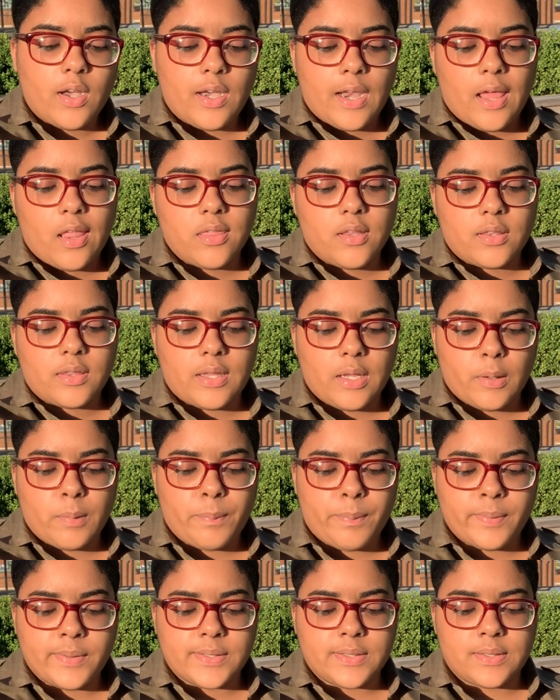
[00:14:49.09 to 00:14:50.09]
Now the
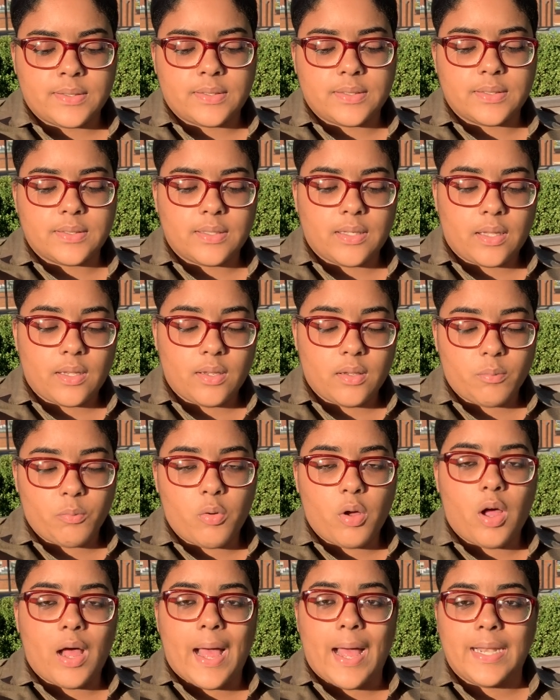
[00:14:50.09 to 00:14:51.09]
therapist,
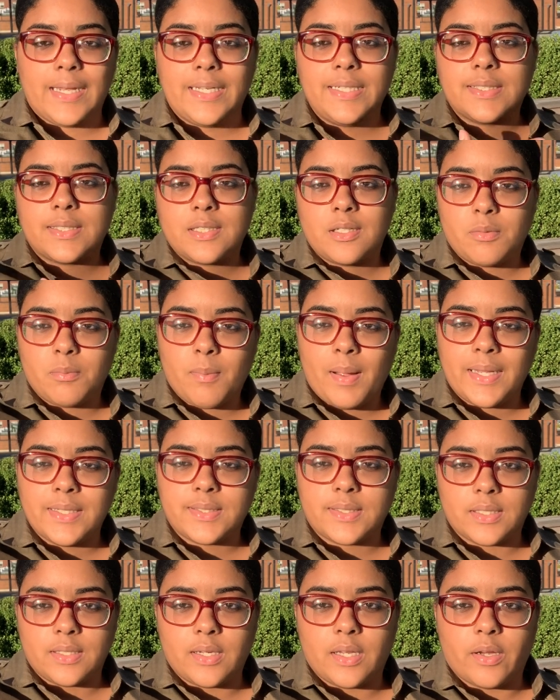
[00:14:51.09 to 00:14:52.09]
well, at least in my
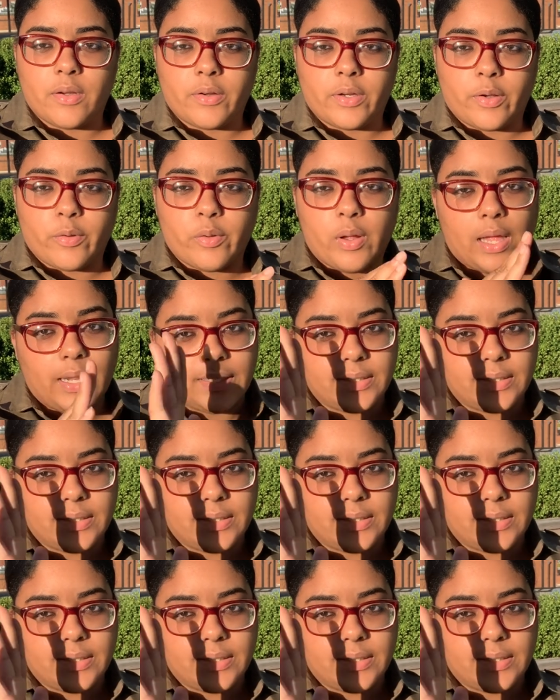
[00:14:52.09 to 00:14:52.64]
scenario,